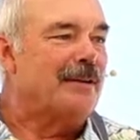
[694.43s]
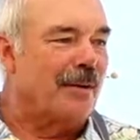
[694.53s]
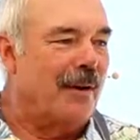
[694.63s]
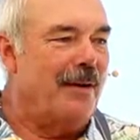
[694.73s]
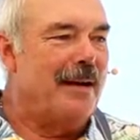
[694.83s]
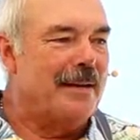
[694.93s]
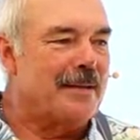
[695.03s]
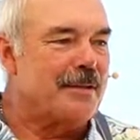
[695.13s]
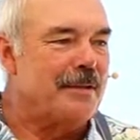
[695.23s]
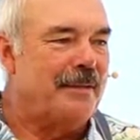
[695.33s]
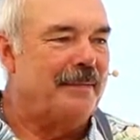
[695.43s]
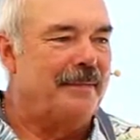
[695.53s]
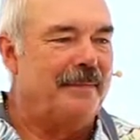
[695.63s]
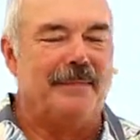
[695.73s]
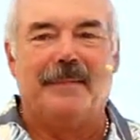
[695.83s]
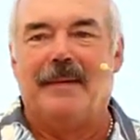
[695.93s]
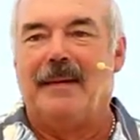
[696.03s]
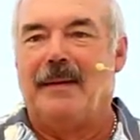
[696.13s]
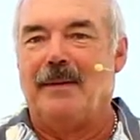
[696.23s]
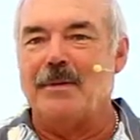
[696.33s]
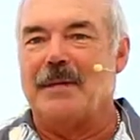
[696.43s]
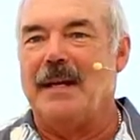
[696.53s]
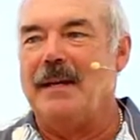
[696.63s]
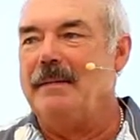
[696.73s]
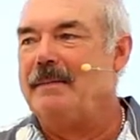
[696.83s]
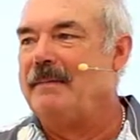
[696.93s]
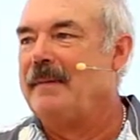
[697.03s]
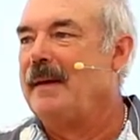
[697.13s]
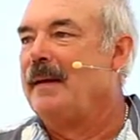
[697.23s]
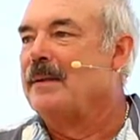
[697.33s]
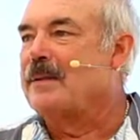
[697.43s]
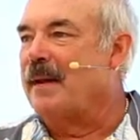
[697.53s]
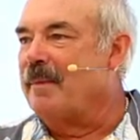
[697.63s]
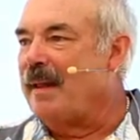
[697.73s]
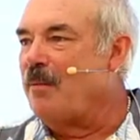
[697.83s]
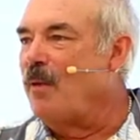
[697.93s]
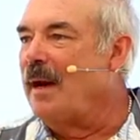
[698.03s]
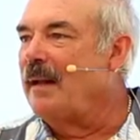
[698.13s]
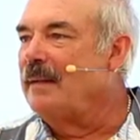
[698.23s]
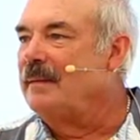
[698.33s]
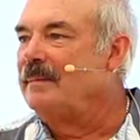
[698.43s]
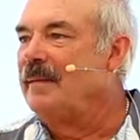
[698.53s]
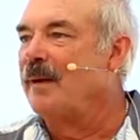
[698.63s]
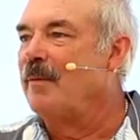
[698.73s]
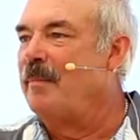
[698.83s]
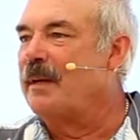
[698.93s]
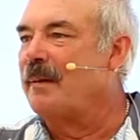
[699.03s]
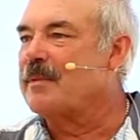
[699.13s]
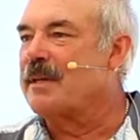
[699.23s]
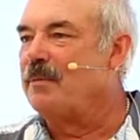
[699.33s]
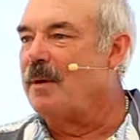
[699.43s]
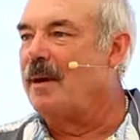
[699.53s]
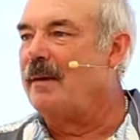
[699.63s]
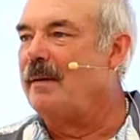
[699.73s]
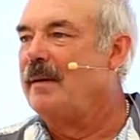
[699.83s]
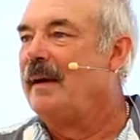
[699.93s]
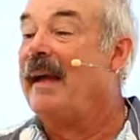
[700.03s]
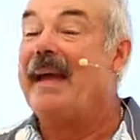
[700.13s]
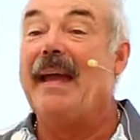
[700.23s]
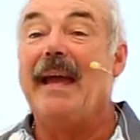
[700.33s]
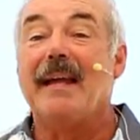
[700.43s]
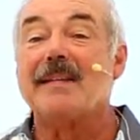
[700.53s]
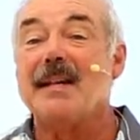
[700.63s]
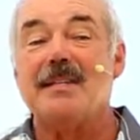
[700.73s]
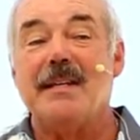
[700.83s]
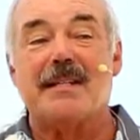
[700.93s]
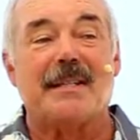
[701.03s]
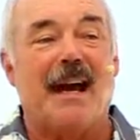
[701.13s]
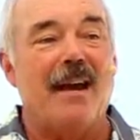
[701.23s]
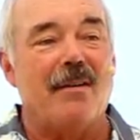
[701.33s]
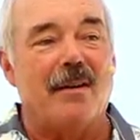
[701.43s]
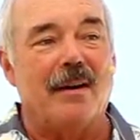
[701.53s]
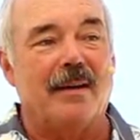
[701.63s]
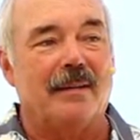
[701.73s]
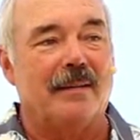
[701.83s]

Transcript: So here he is, new city, sitting by the well, and a woman comes to get water. He says he's tired.